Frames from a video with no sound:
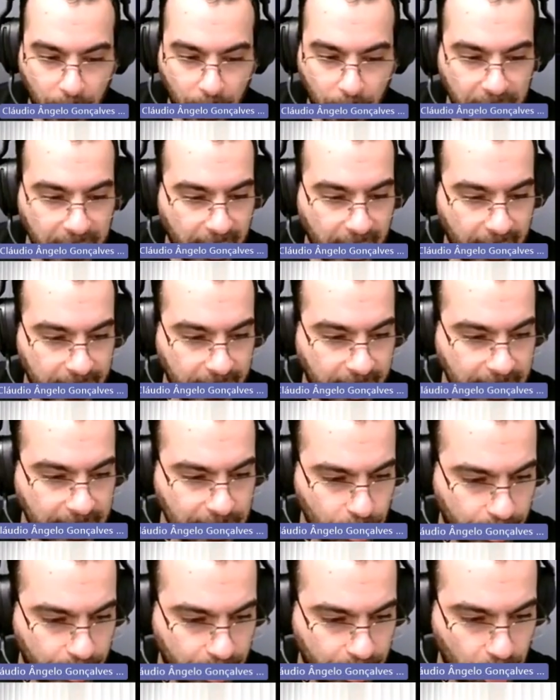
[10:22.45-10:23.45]
We had an
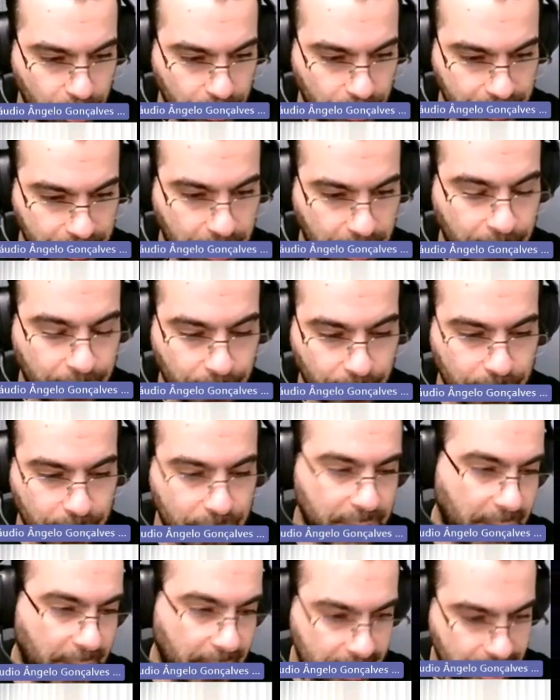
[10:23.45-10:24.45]
extra box of
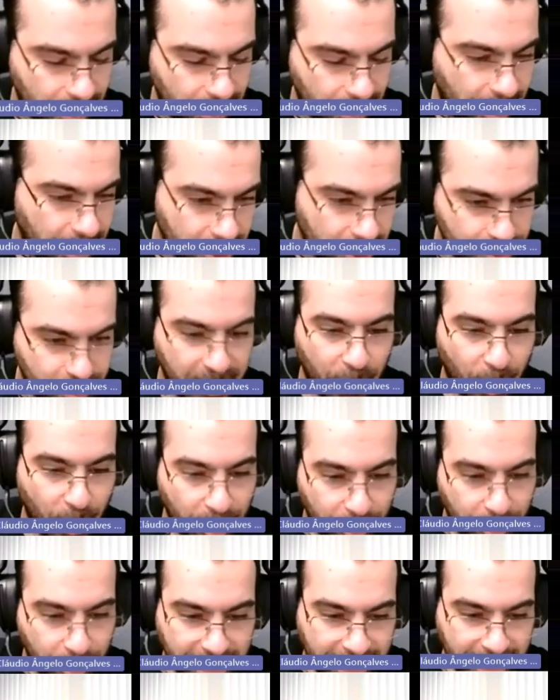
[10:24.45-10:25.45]
sensors. I'll explain
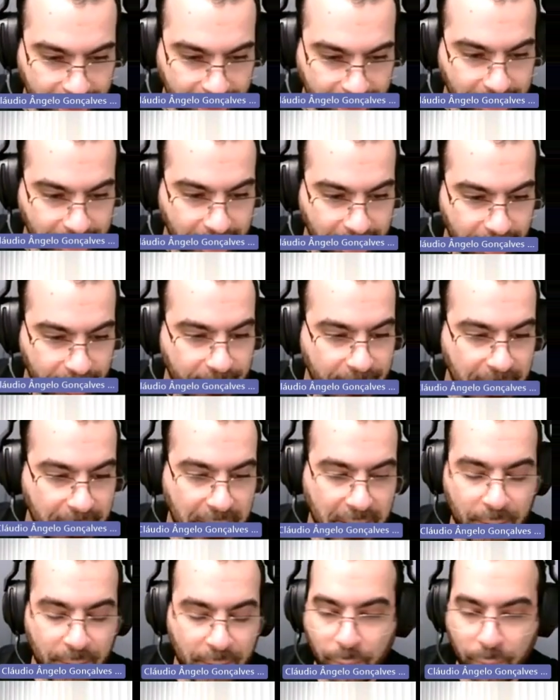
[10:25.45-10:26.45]
why we had that later.
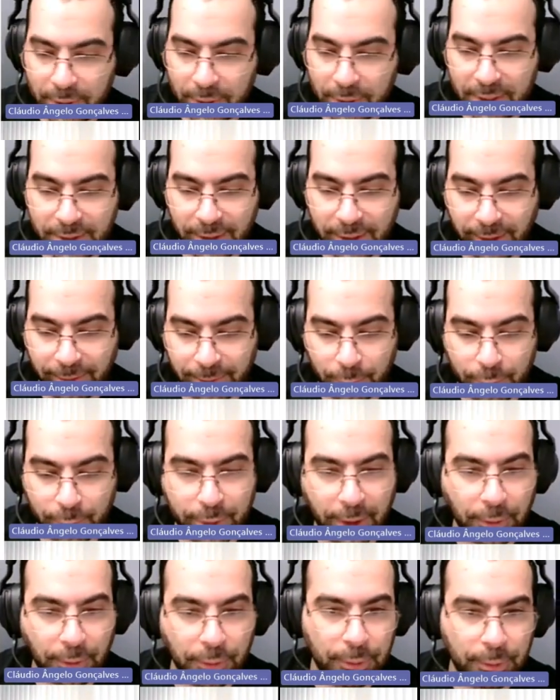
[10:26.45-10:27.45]
We were testing a few
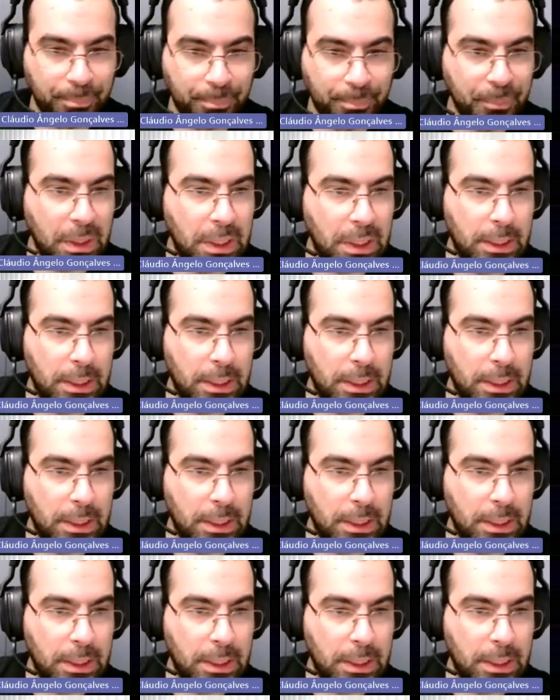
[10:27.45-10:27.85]
things.